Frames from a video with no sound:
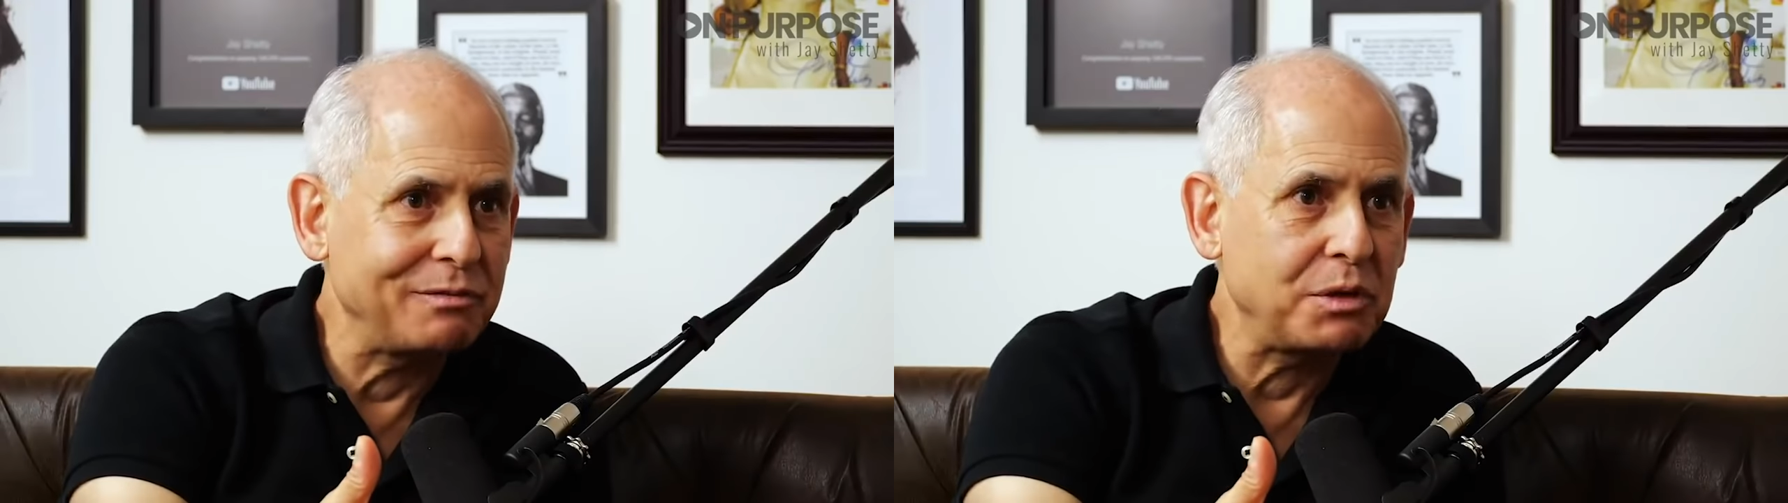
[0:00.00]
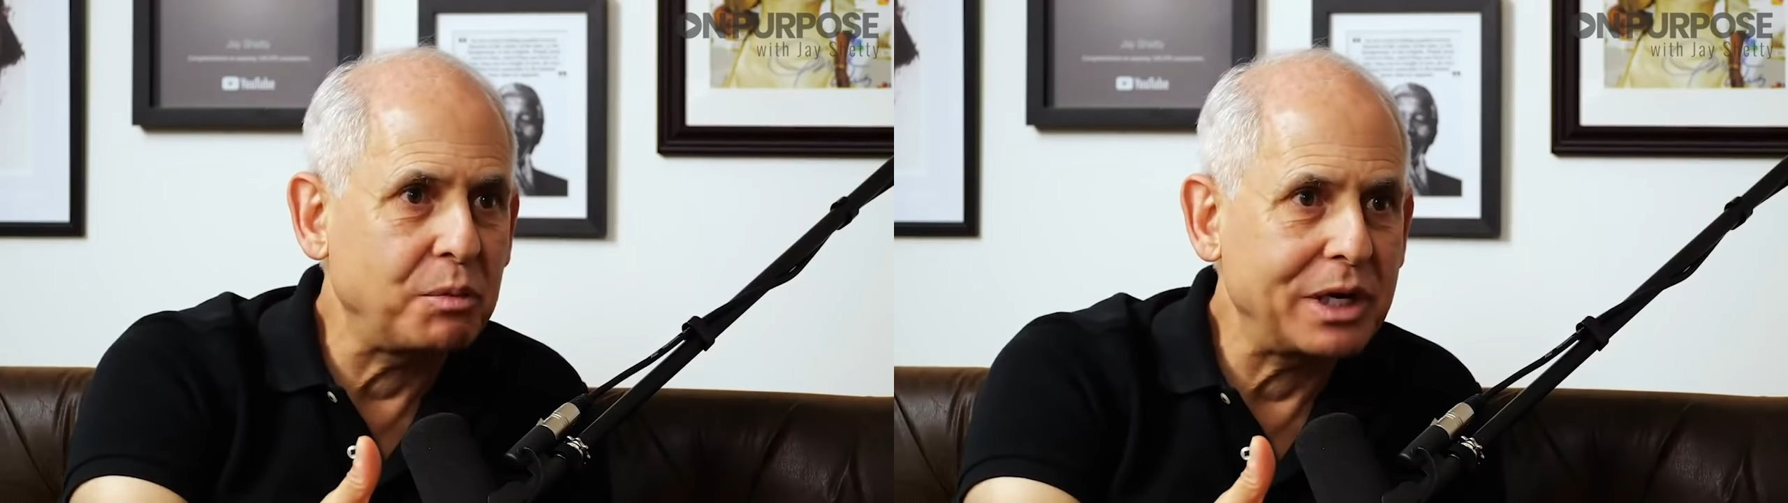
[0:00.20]

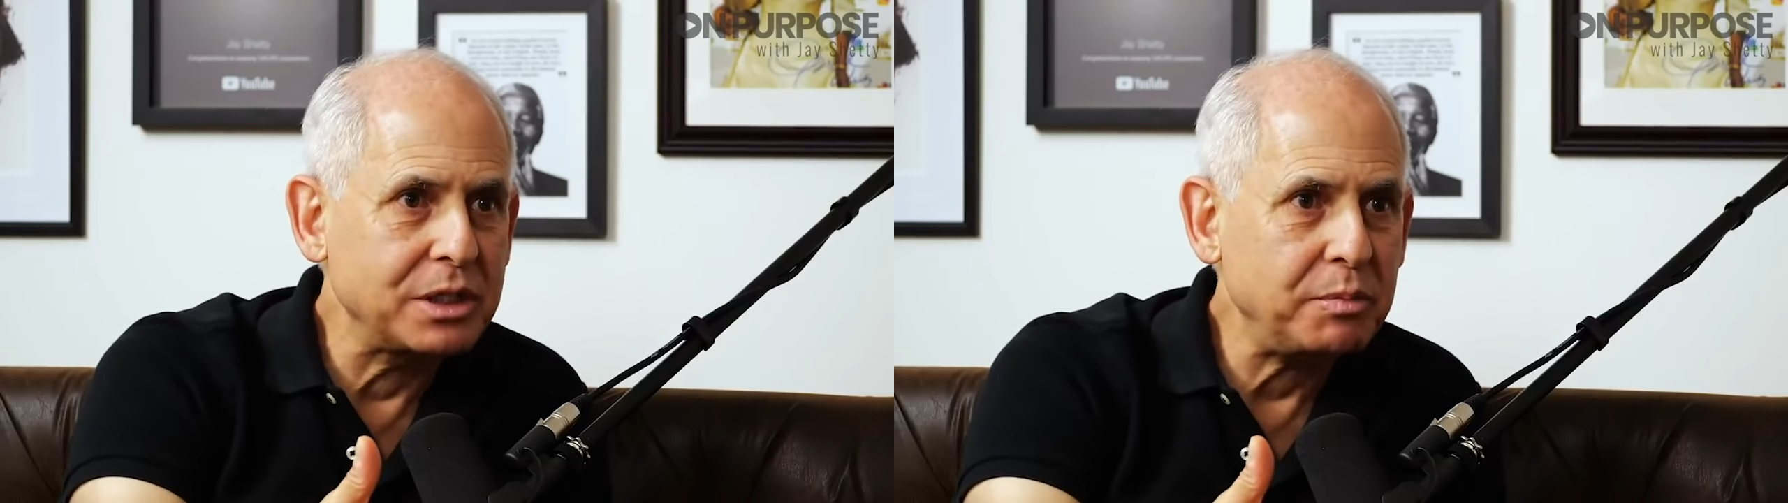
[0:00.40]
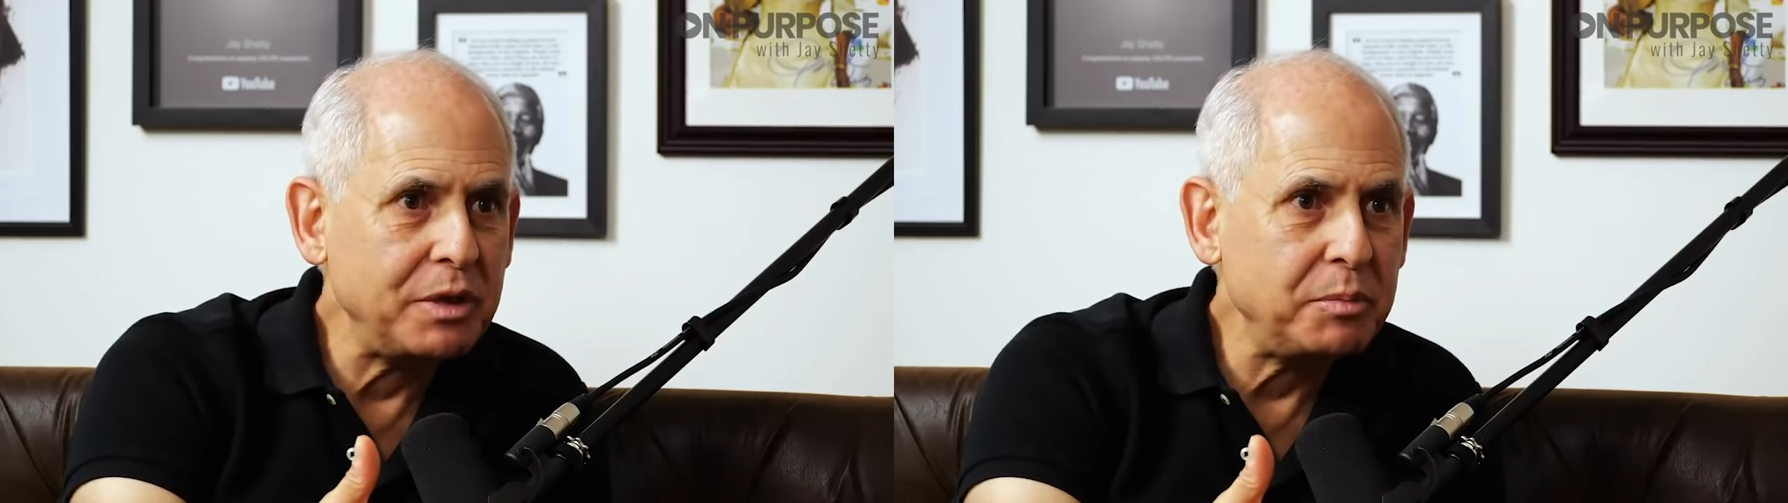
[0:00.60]
of
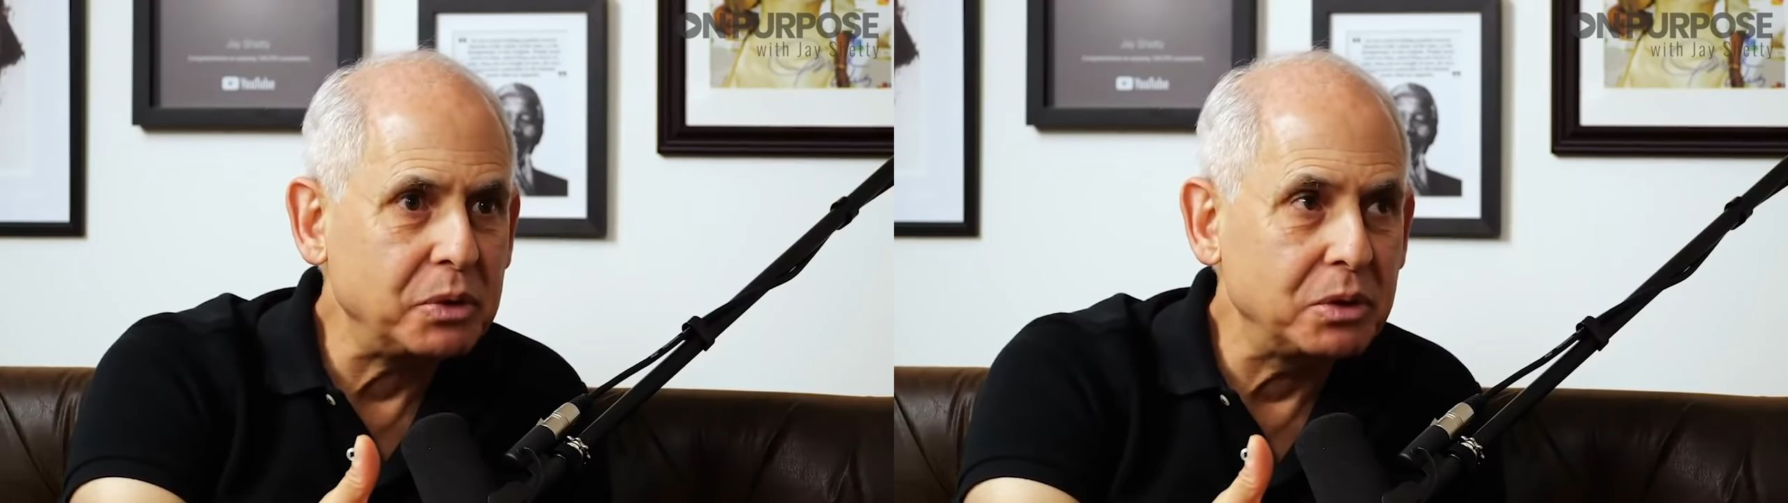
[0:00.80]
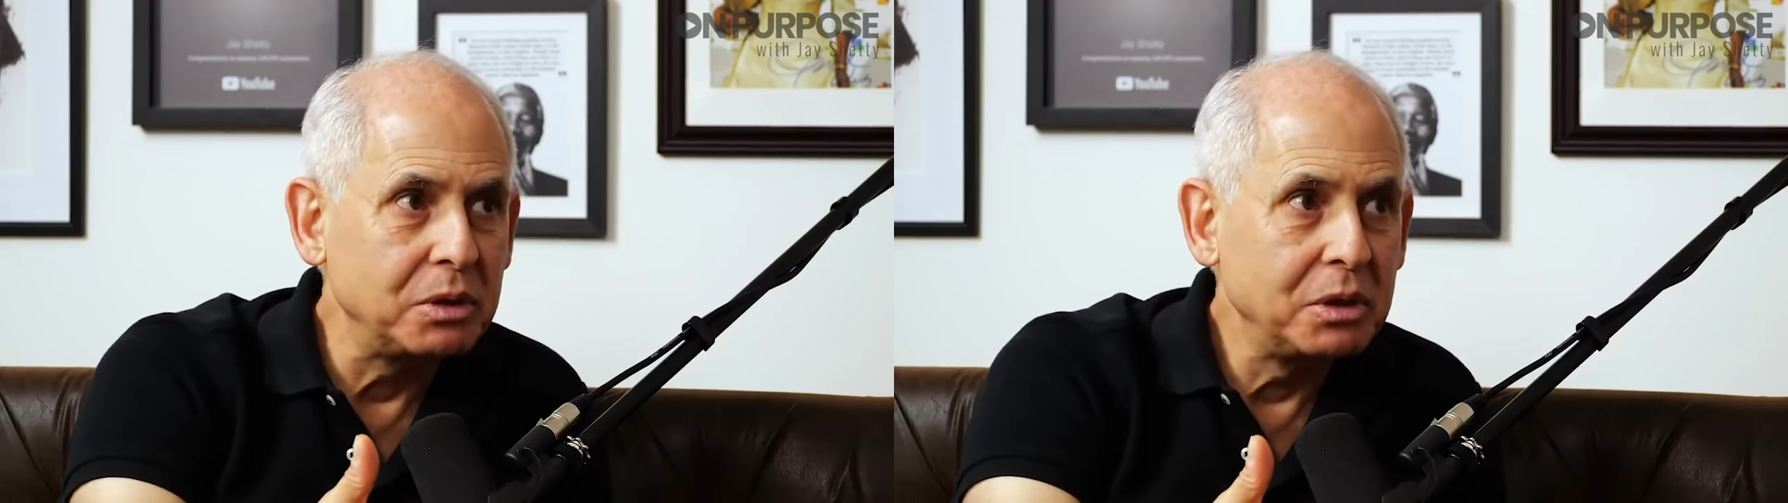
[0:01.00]
depressed
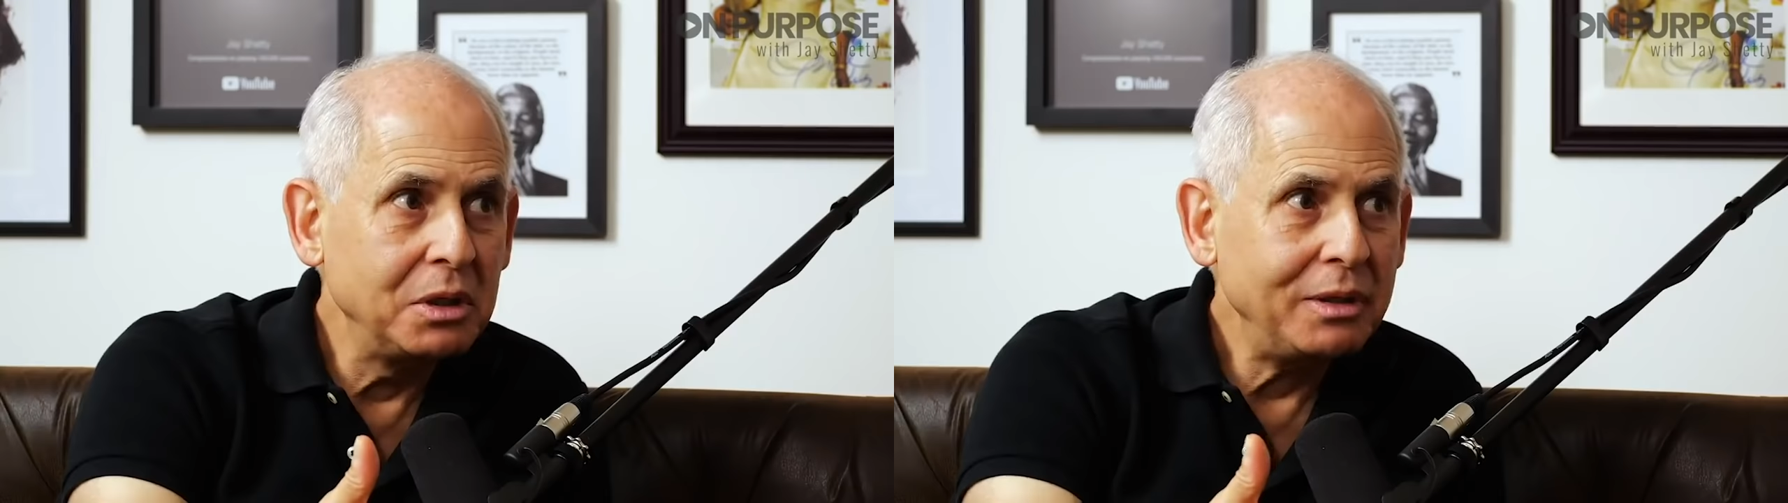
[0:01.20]
people,